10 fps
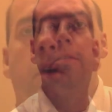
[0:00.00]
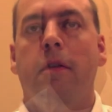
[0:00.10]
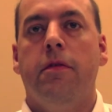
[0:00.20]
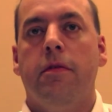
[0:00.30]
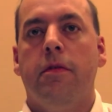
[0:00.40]

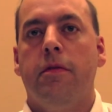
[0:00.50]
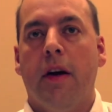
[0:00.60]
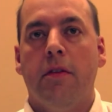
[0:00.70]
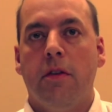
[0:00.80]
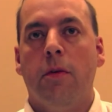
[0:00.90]
I've
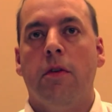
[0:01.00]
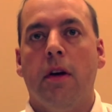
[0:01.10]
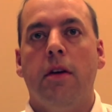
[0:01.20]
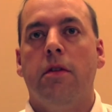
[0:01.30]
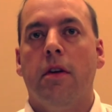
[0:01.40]
found 0
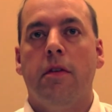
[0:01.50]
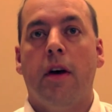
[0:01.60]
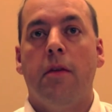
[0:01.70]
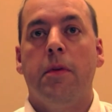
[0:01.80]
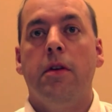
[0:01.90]
days that have
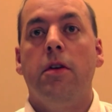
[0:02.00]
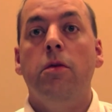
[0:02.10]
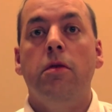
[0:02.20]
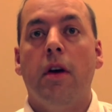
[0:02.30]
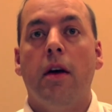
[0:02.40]
not been
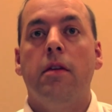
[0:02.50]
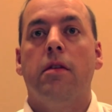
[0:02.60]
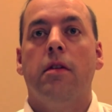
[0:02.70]
used yet,